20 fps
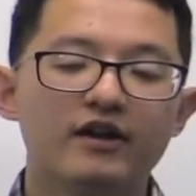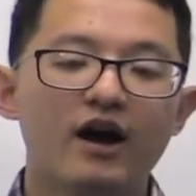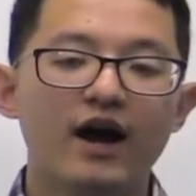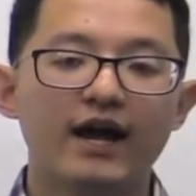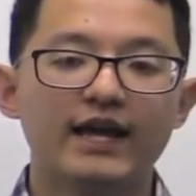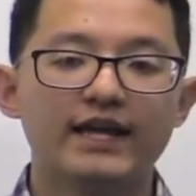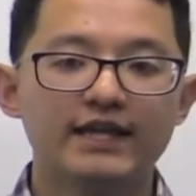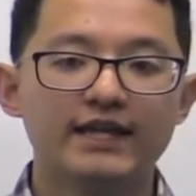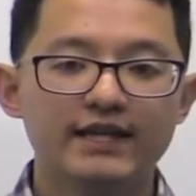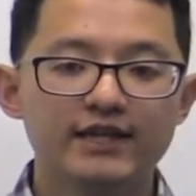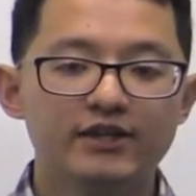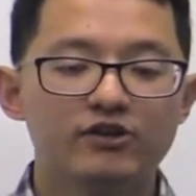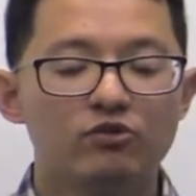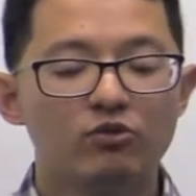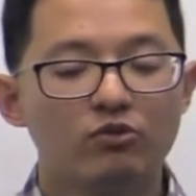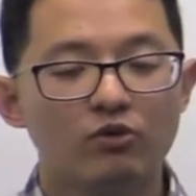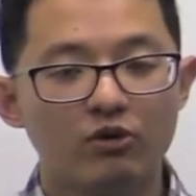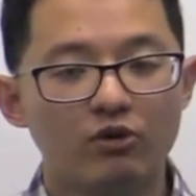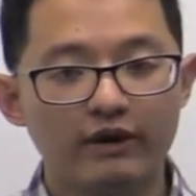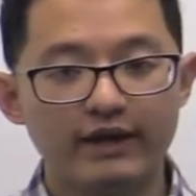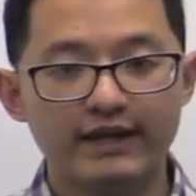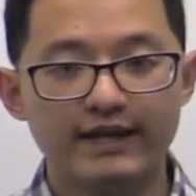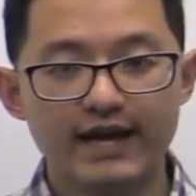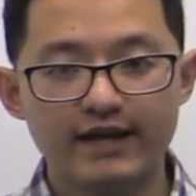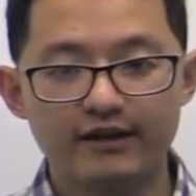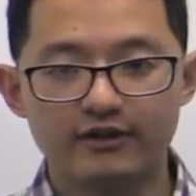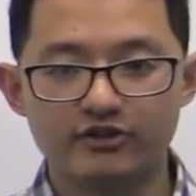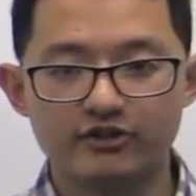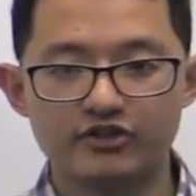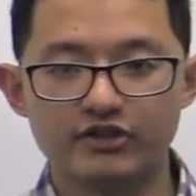not equal in
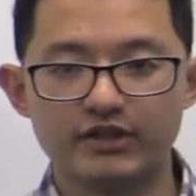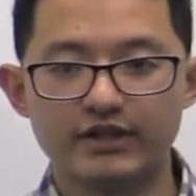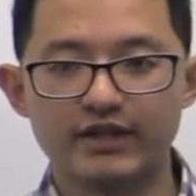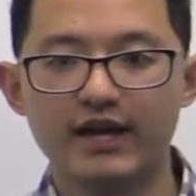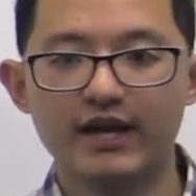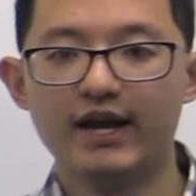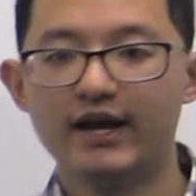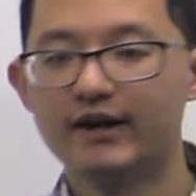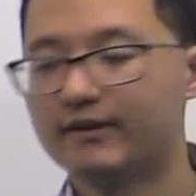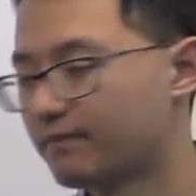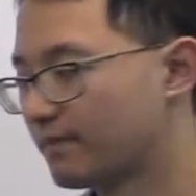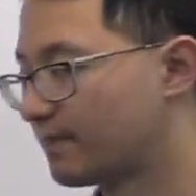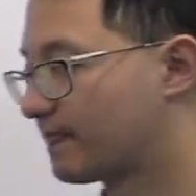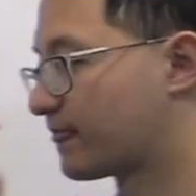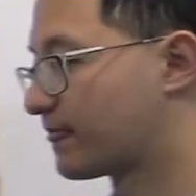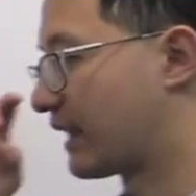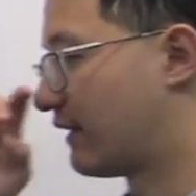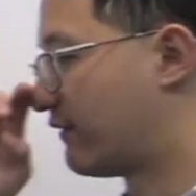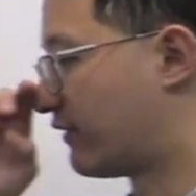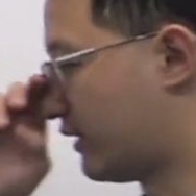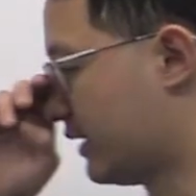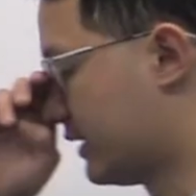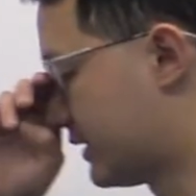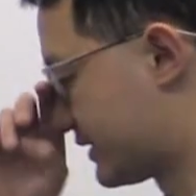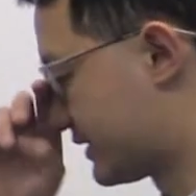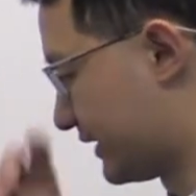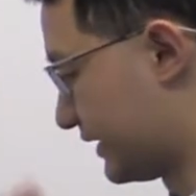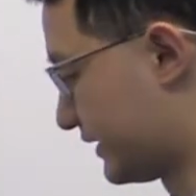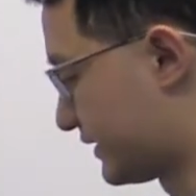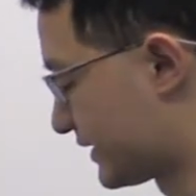energy. For
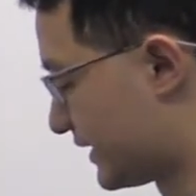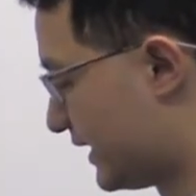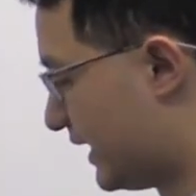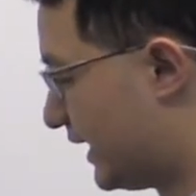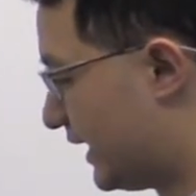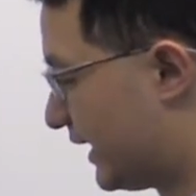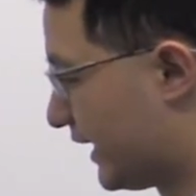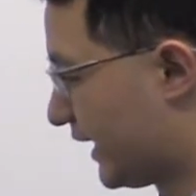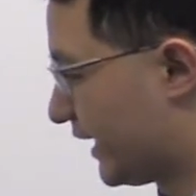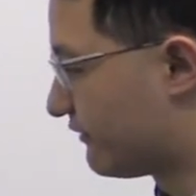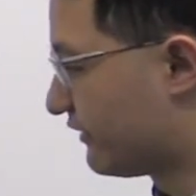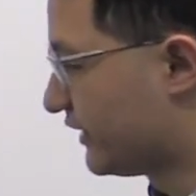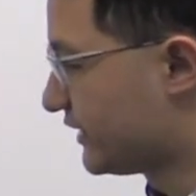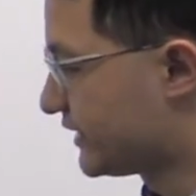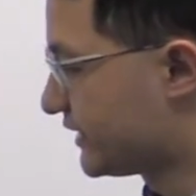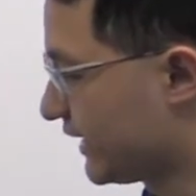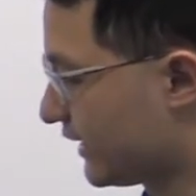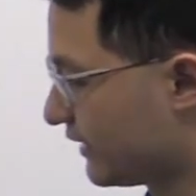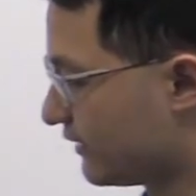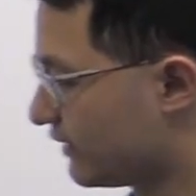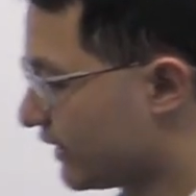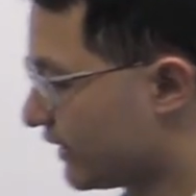instance, if we take a